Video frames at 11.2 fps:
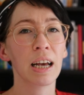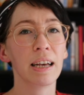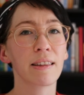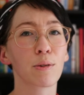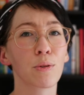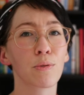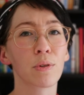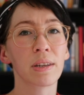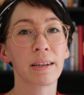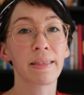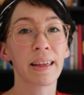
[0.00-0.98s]
it's good for
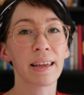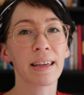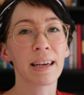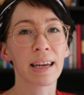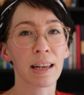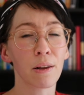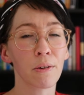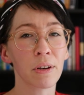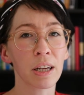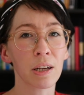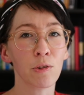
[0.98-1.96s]
their thinking and
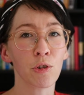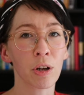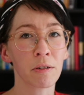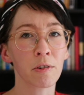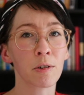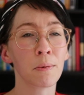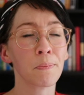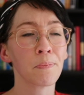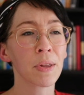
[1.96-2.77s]
learning in general.